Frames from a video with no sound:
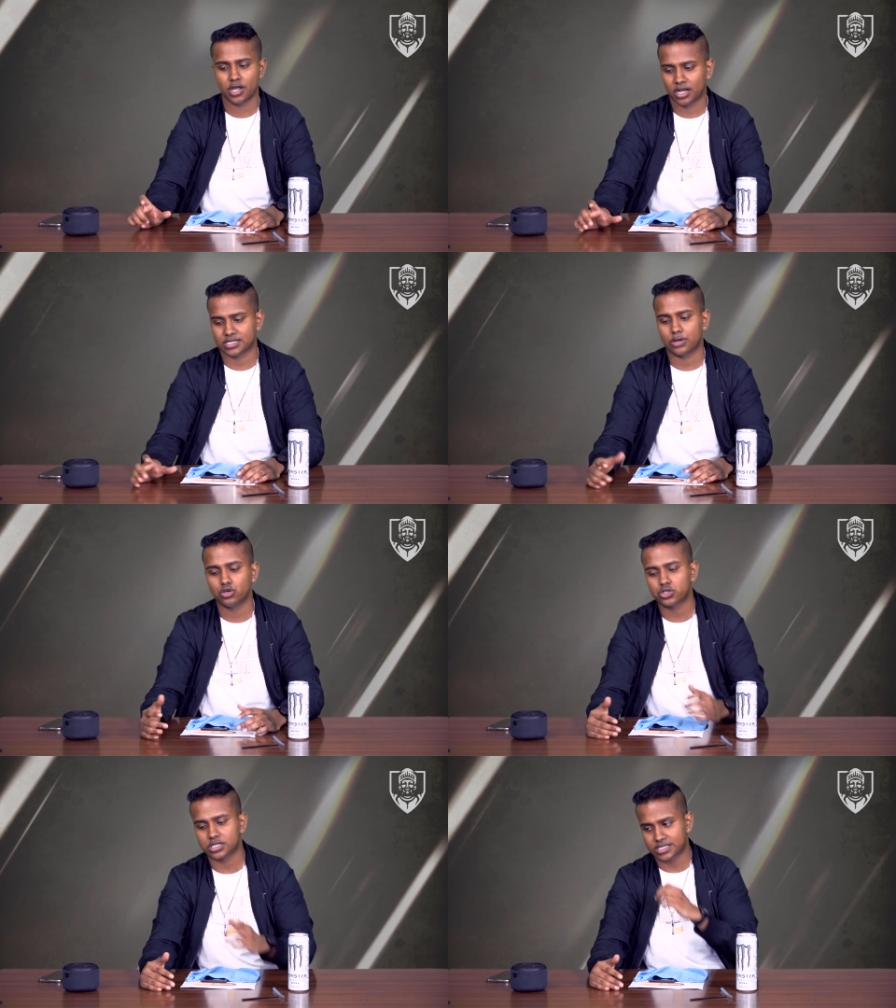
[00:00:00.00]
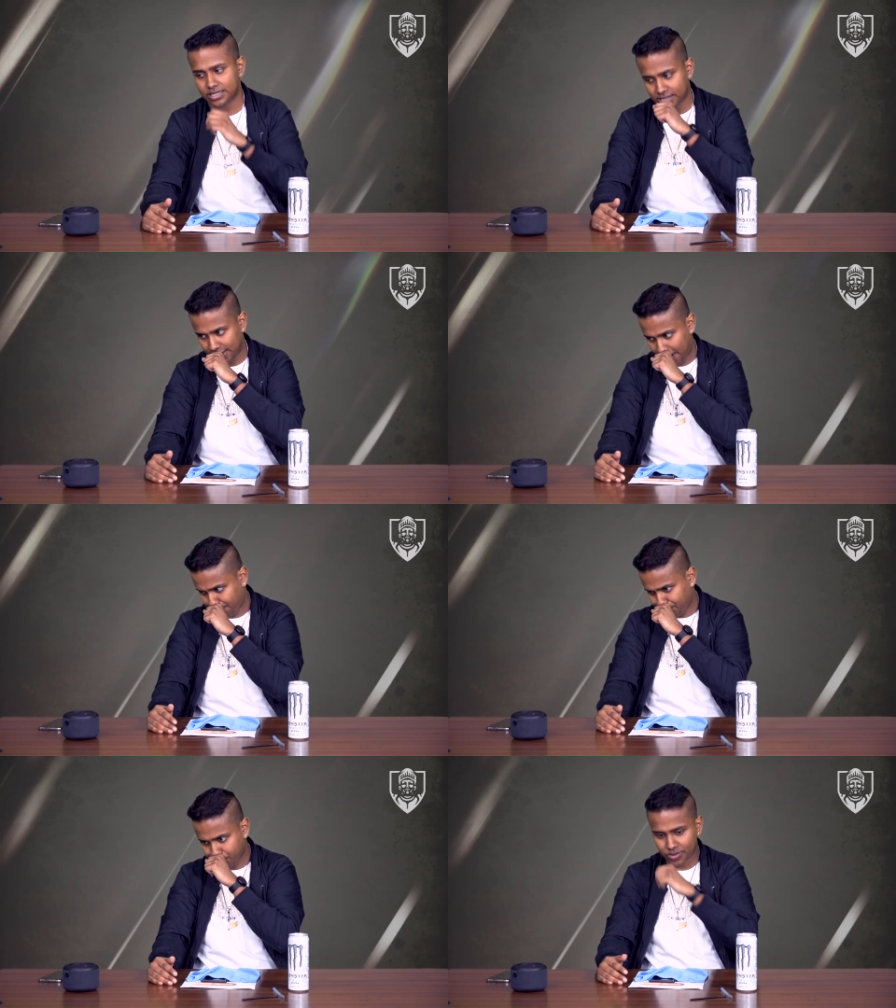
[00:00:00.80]
Because I used to say that like,
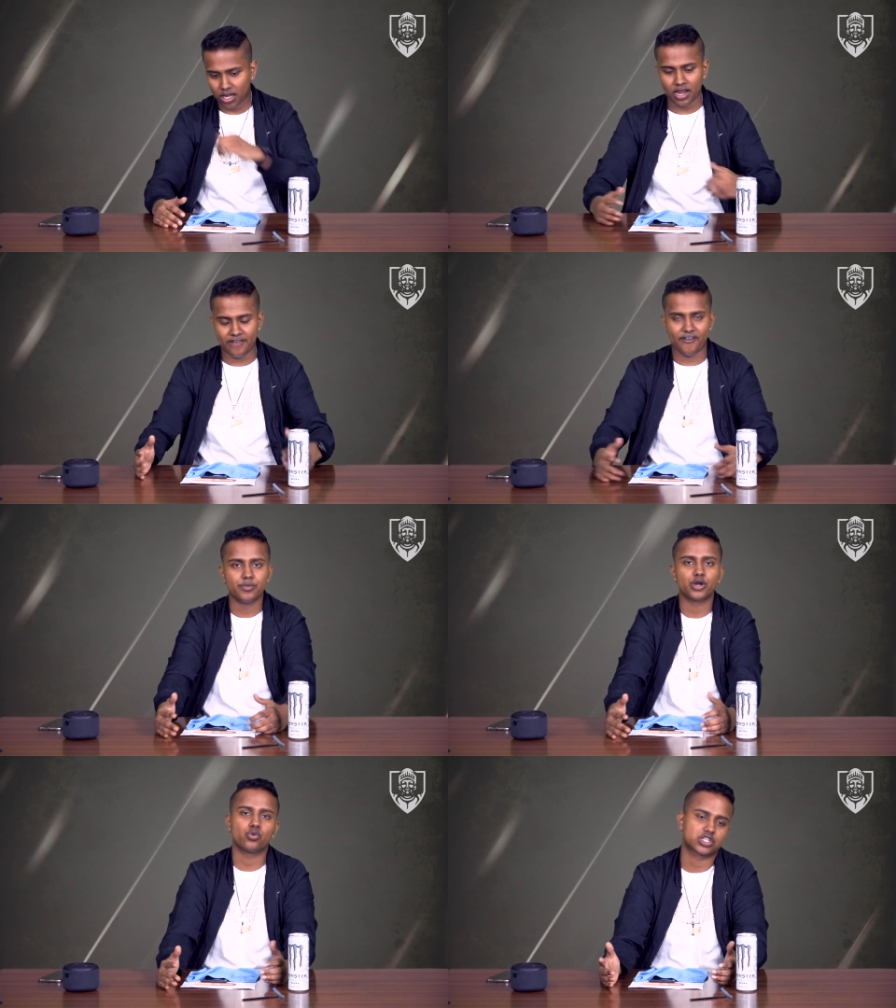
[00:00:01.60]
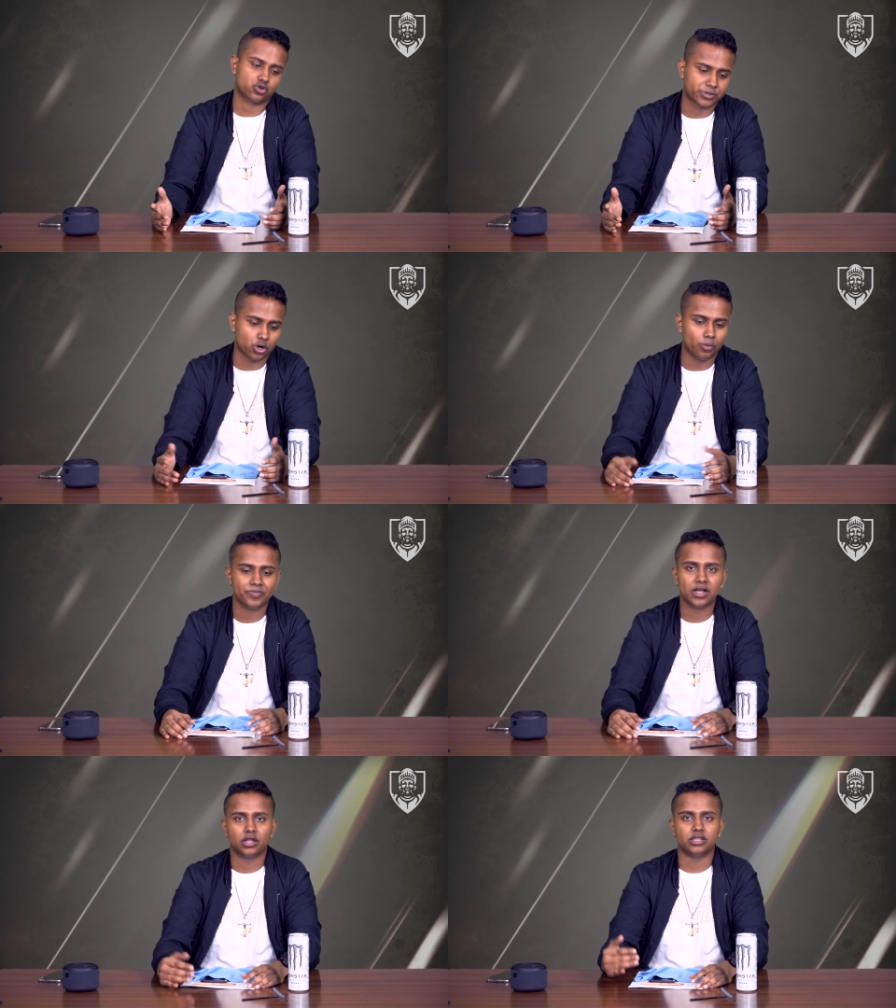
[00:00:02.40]
if everybody wants crypto,
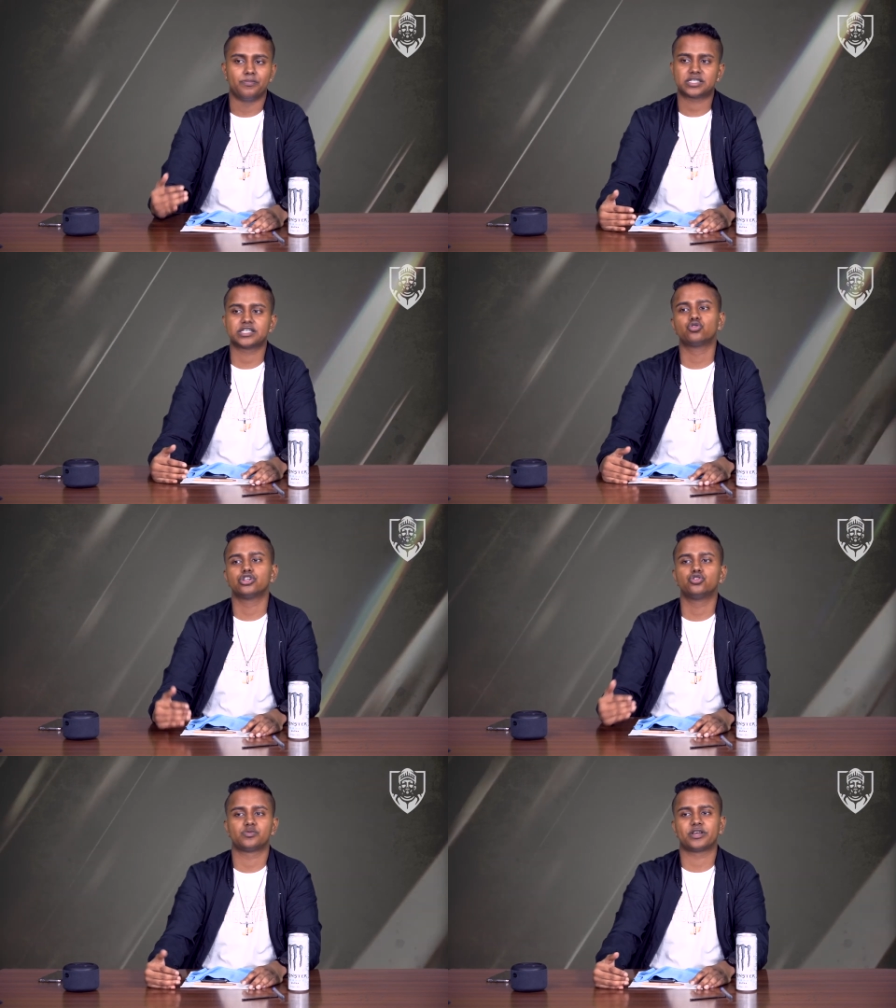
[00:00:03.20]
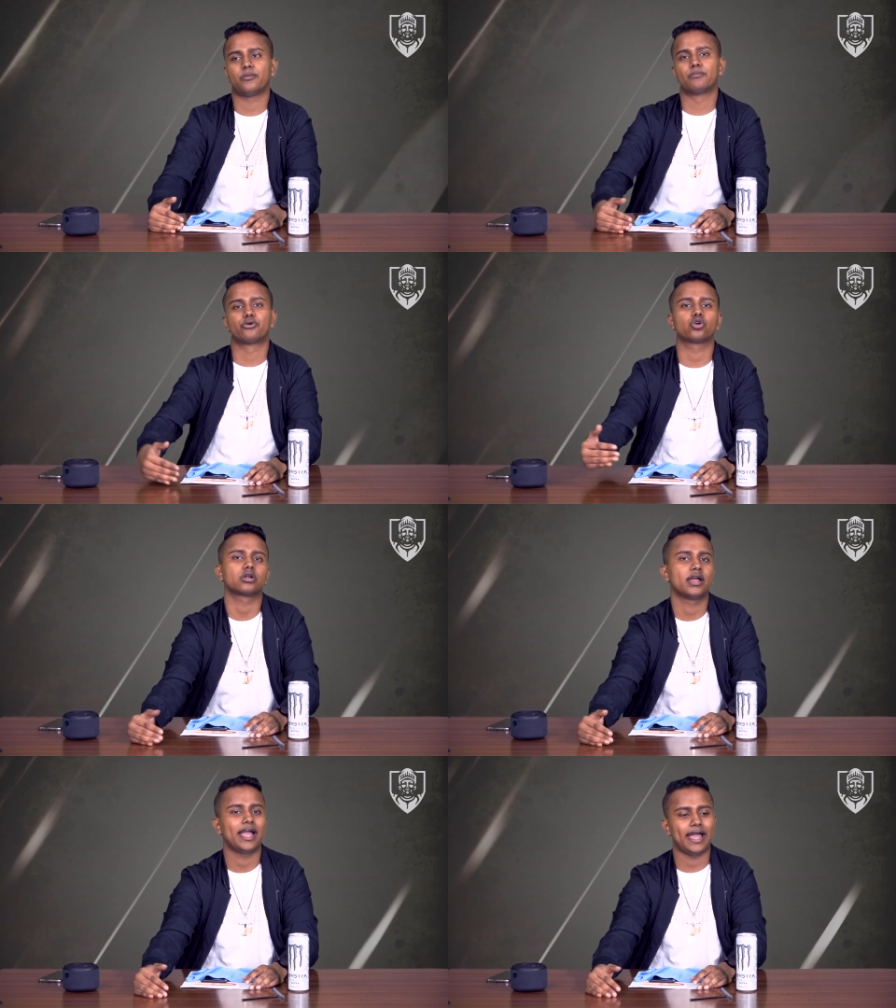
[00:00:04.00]
the best thing you can do is become a
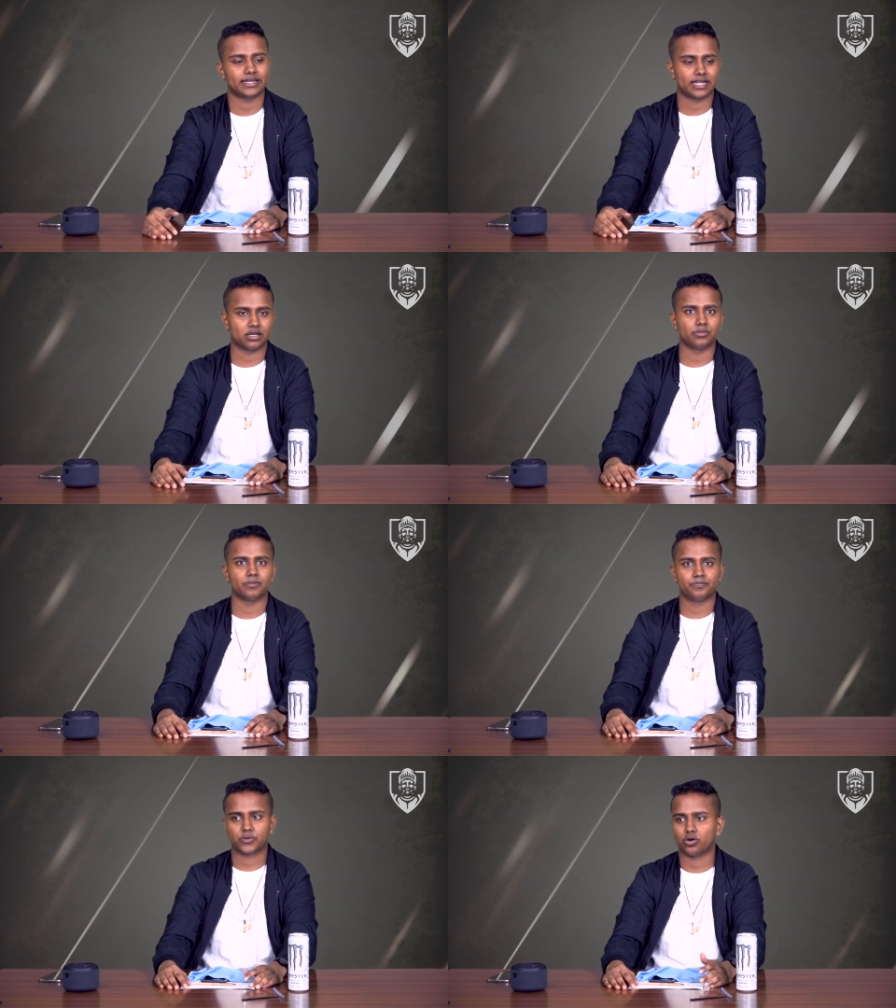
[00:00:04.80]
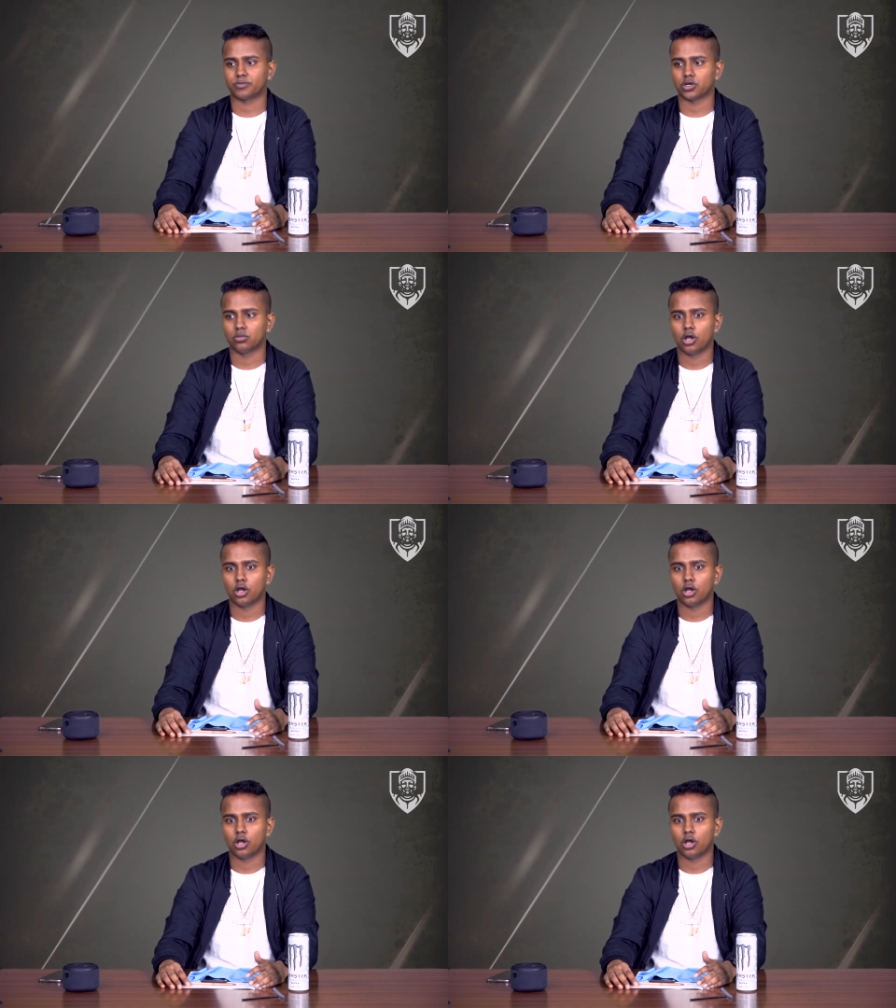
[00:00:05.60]
broker and get them crypto.